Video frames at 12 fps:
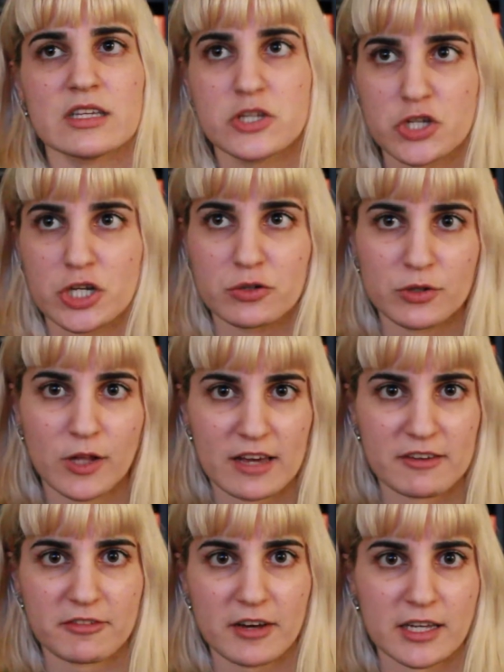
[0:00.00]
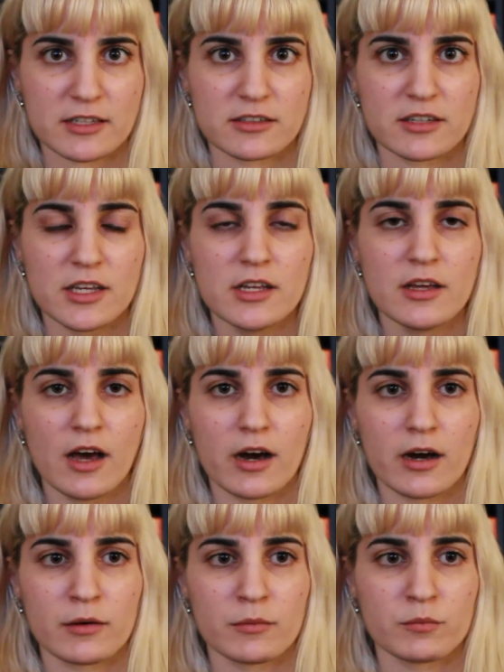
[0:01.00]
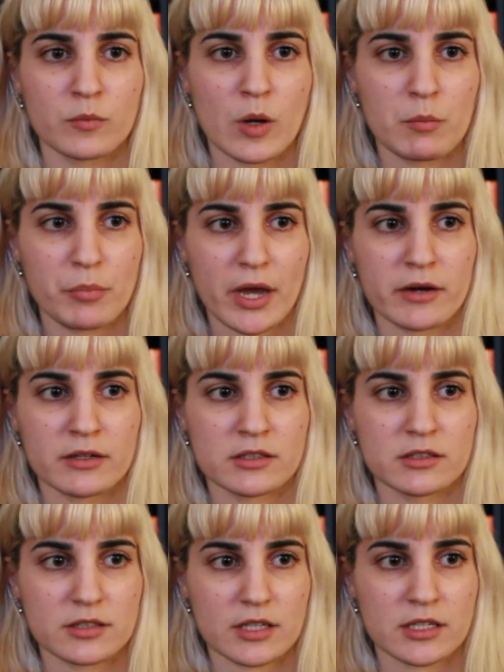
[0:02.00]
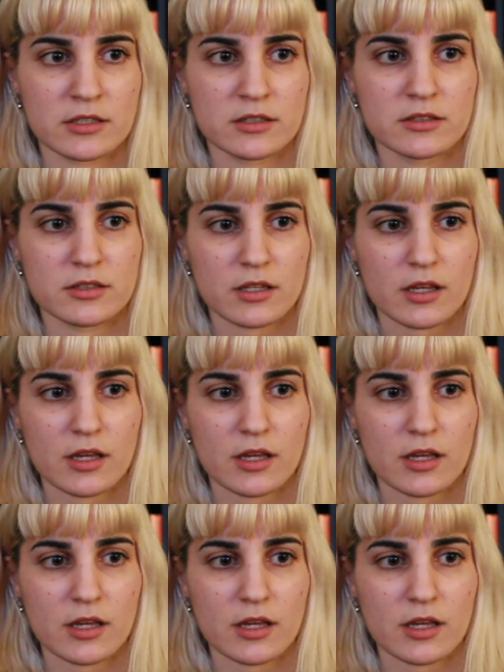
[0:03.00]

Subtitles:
in general, I find parent and